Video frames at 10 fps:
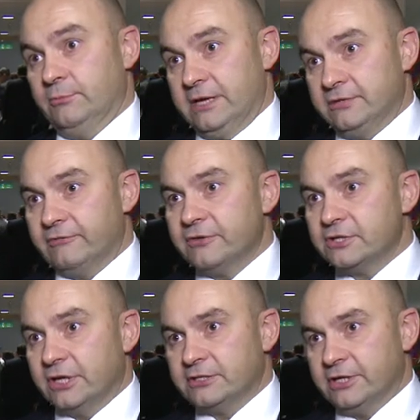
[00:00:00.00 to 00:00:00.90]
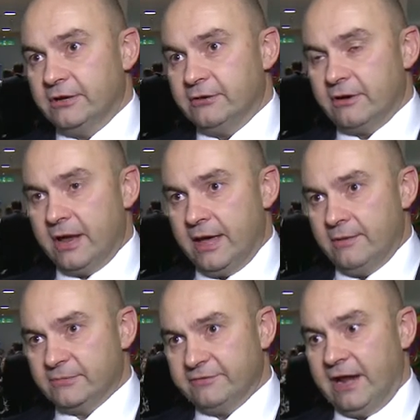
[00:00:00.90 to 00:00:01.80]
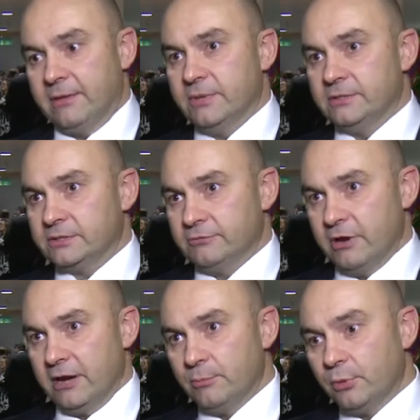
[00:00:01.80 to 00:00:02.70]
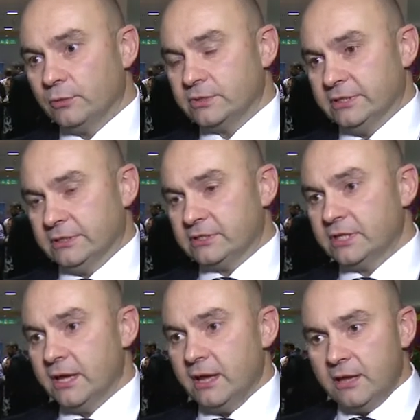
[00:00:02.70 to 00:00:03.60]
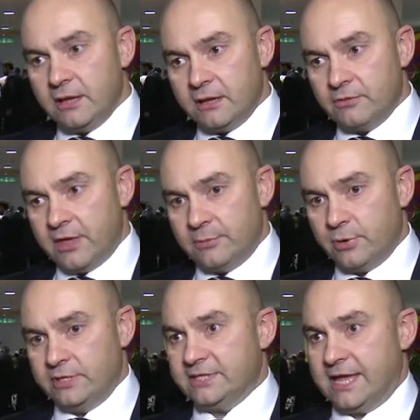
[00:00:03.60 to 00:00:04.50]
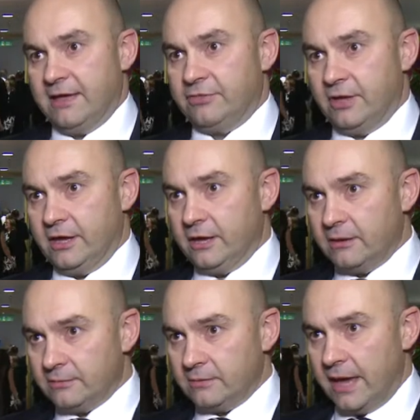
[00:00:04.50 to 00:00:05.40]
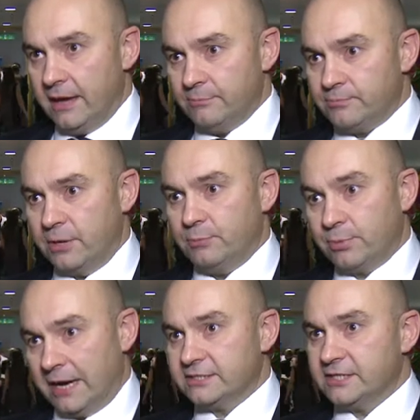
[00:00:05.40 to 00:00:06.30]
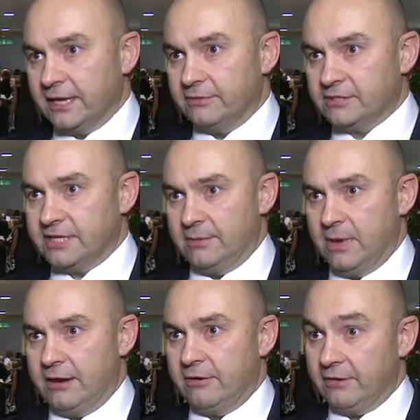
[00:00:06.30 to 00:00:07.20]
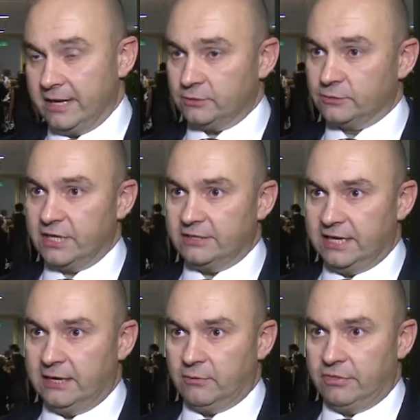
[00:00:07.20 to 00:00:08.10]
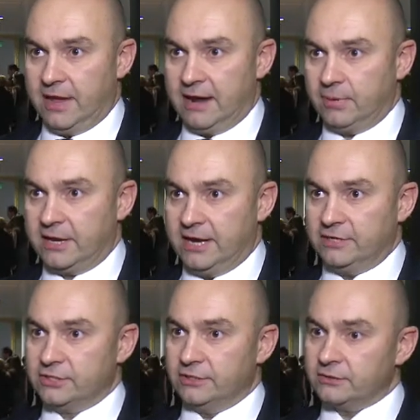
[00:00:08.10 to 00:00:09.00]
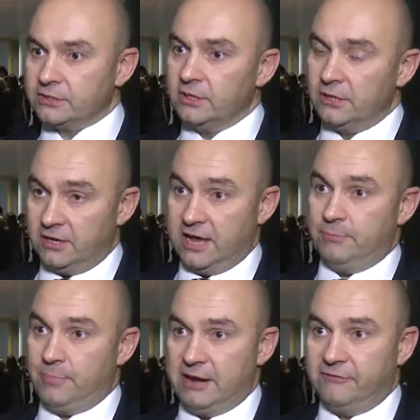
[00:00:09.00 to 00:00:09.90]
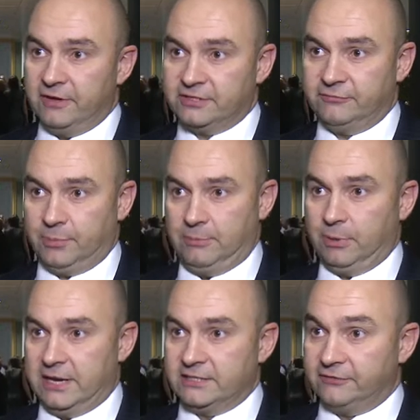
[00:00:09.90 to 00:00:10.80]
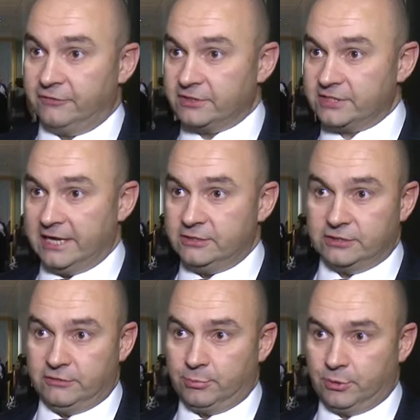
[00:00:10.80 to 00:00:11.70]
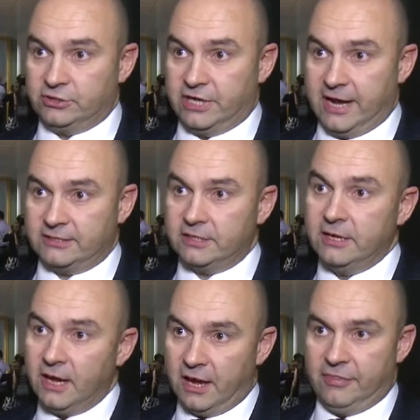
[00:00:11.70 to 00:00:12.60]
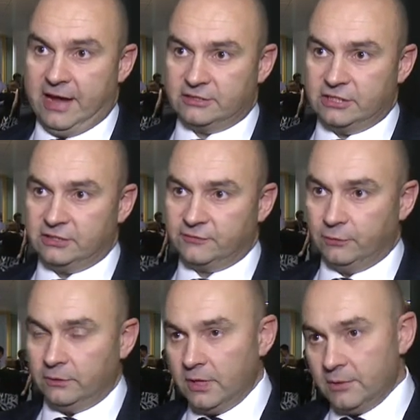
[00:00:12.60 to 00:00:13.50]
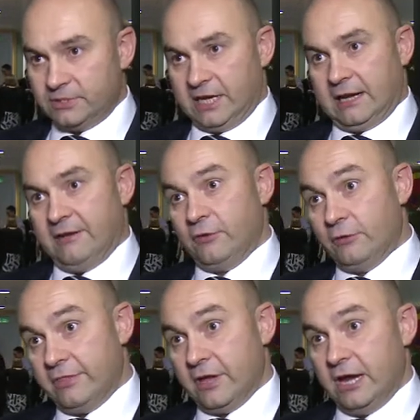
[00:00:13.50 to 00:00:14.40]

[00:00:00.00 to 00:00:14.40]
on major infrastructure developments are really important. They bring together people practicing in the same area and also dealing with the applications. You get the benefit of people in different stages of the project, and that's useful, particularly if you're in the